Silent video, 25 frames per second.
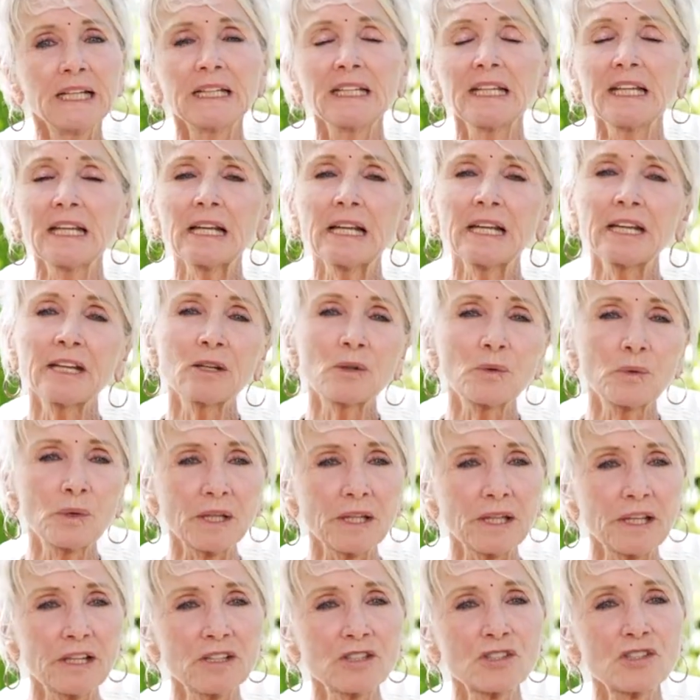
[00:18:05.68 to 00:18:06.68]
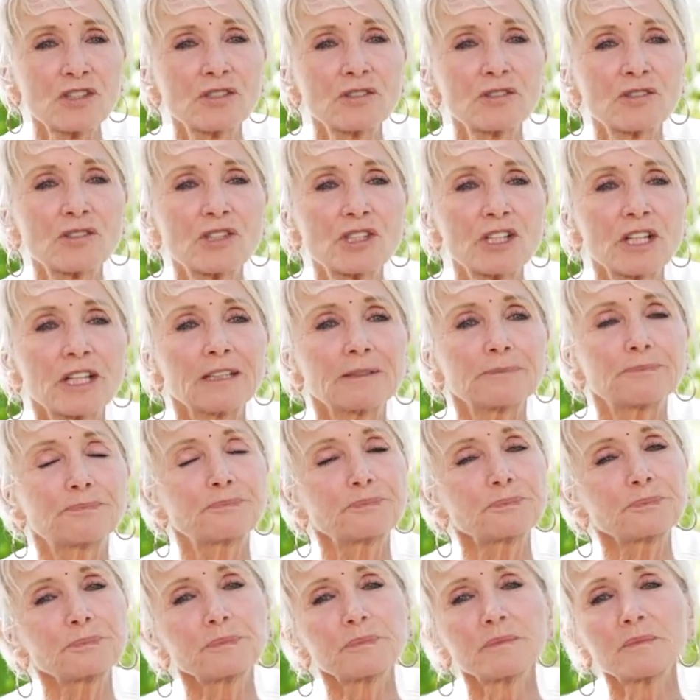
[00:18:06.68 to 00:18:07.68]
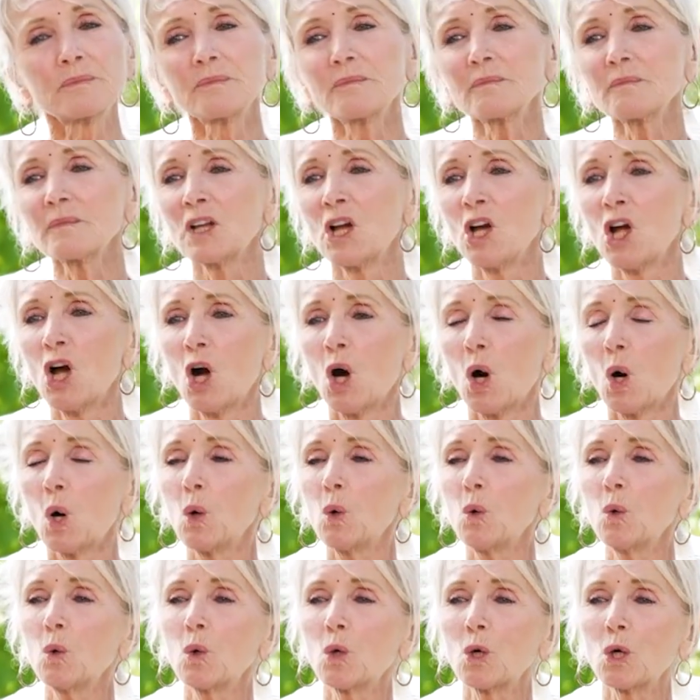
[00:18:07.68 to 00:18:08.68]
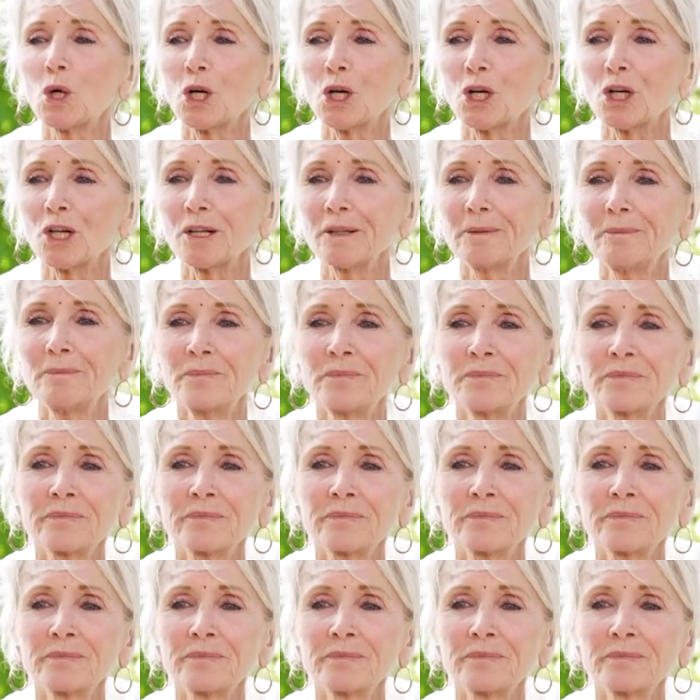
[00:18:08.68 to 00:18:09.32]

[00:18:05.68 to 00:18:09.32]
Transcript: healing relationship, or